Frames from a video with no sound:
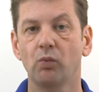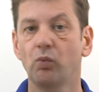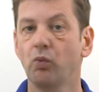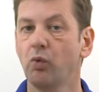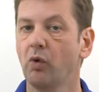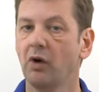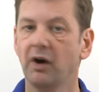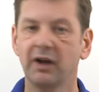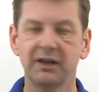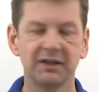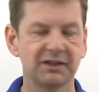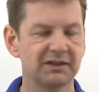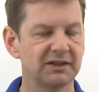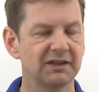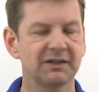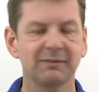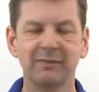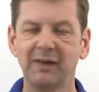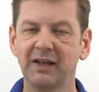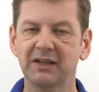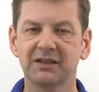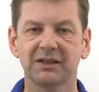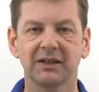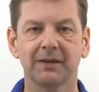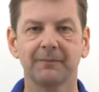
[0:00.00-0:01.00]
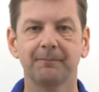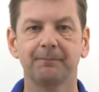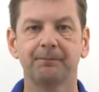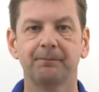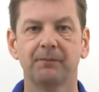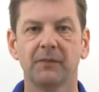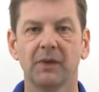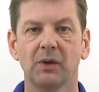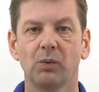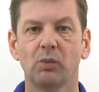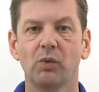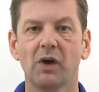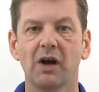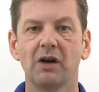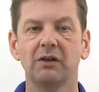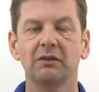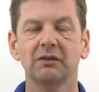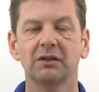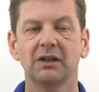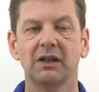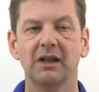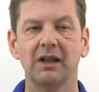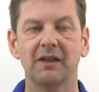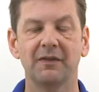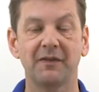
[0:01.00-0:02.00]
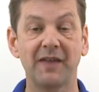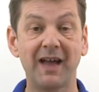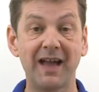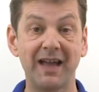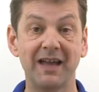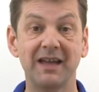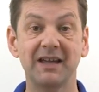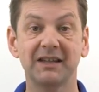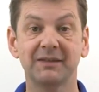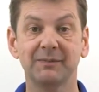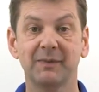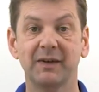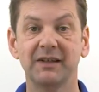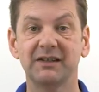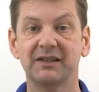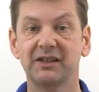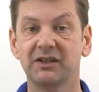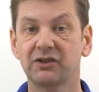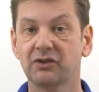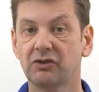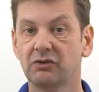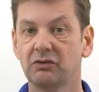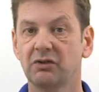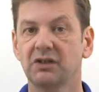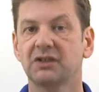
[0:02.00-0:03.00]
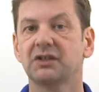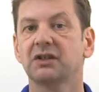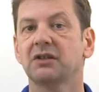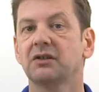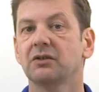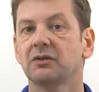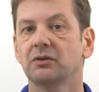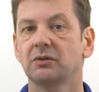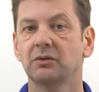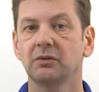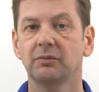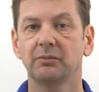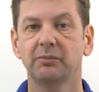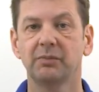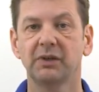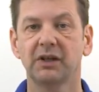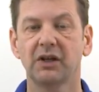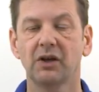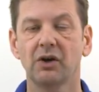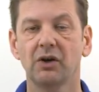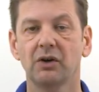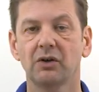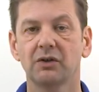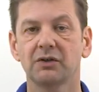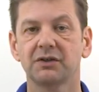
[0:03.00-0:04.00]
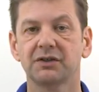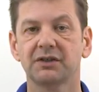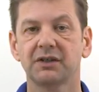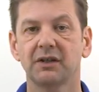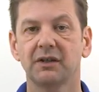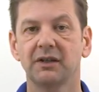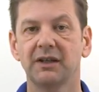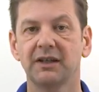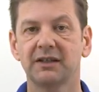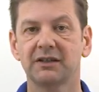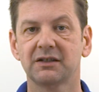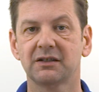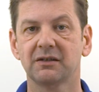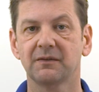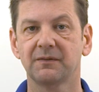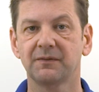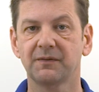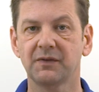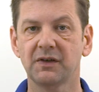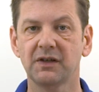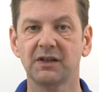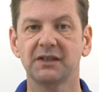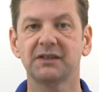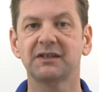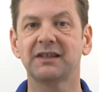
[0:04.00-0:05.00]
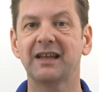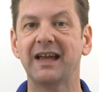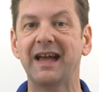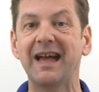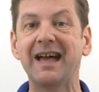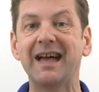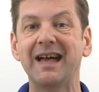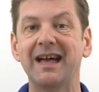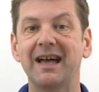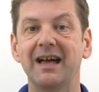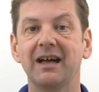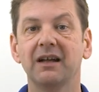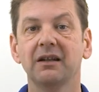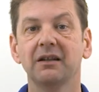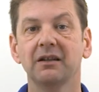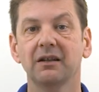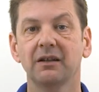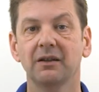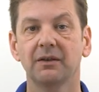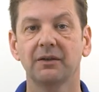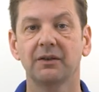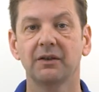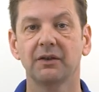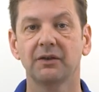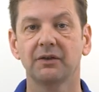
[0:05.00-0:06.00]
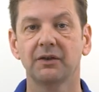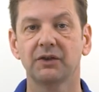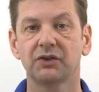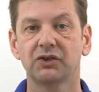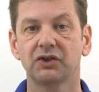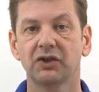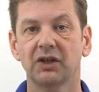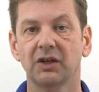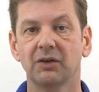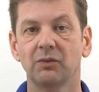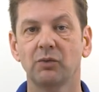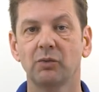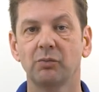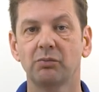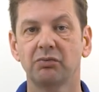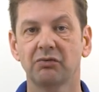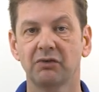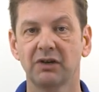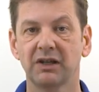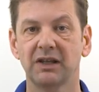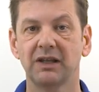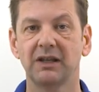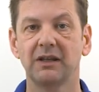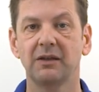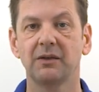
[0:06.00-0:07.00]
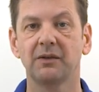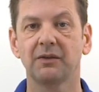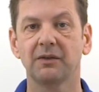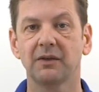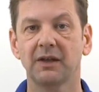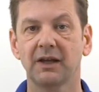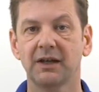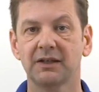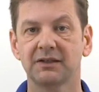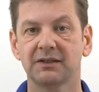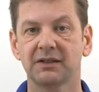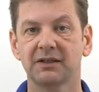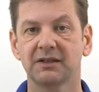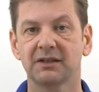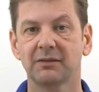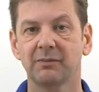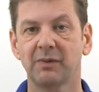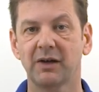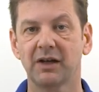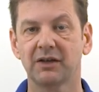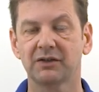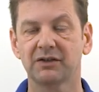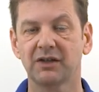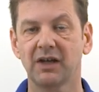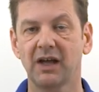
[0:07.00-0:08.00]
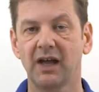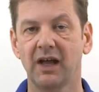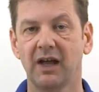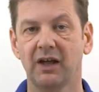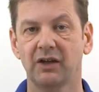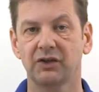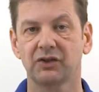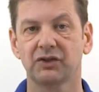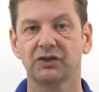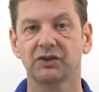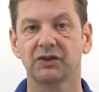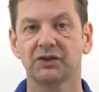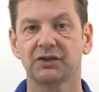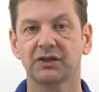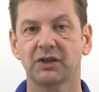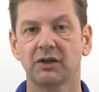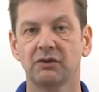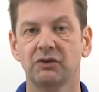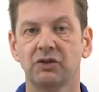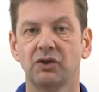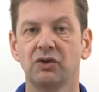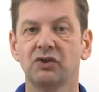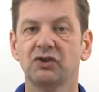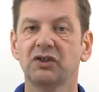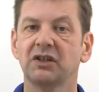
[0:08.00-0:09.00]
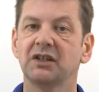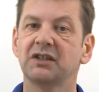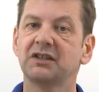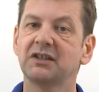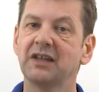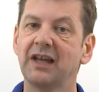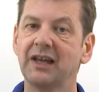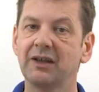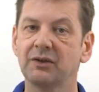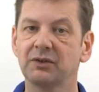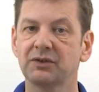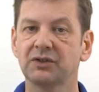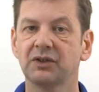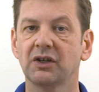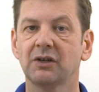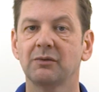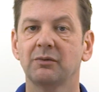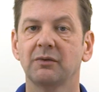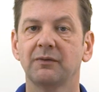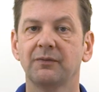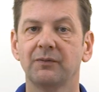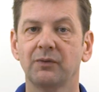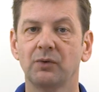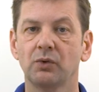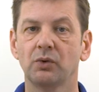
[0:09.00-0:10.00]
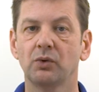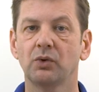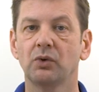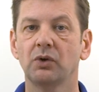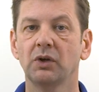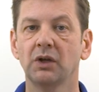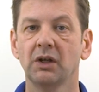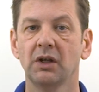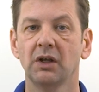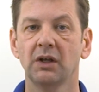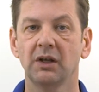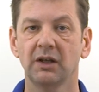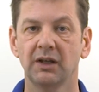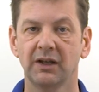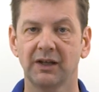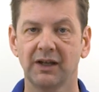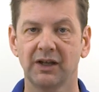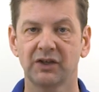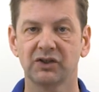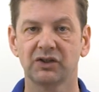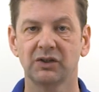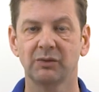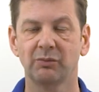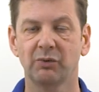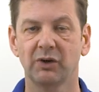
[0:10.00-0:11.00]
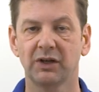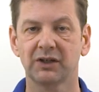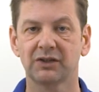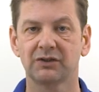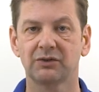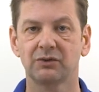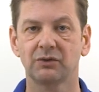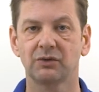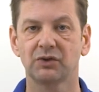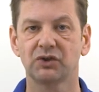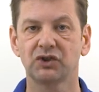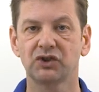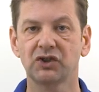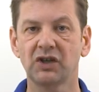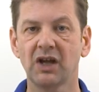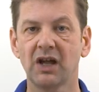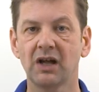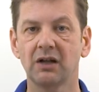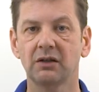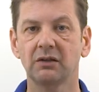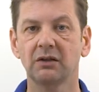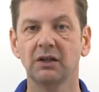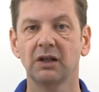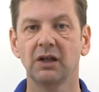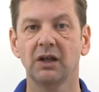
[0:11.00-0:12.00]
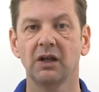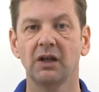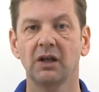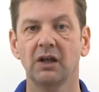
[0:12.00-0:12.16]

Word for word: Why does this matter? Well, that airspace is critical because it's the first air that the chick will breathe as it's about to hatch. So usually a day or so before it actually breaks through the shell,